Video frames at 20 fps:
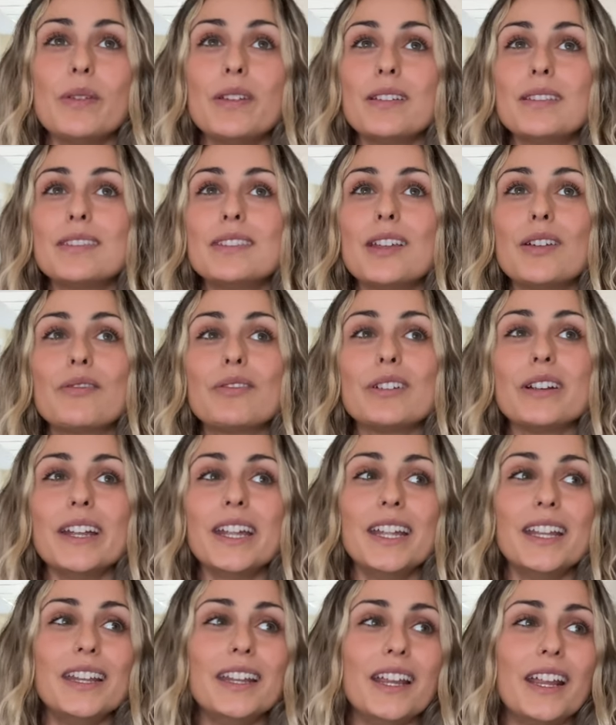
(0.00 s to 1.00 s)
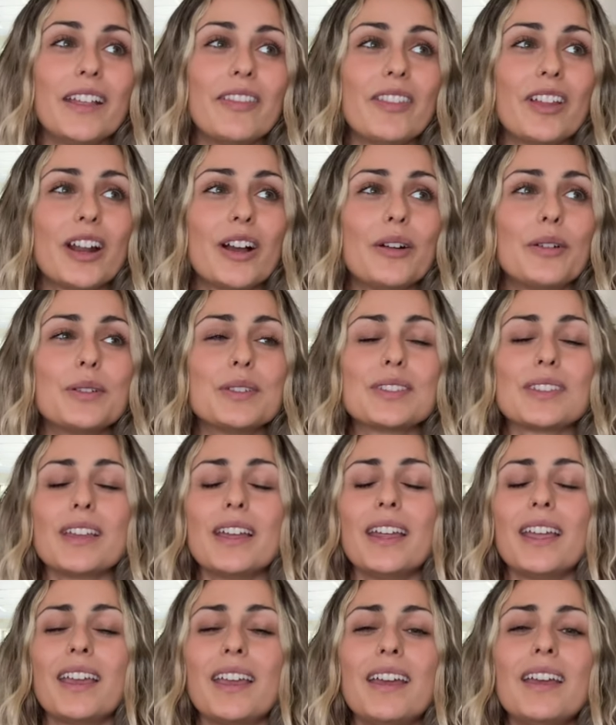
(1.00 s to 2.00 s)
and it's never ending? And then I was
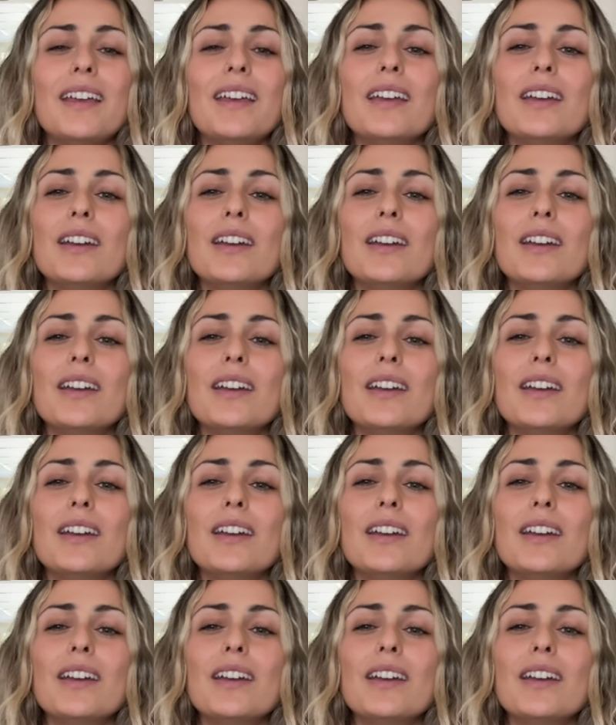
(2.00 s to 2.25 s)
like,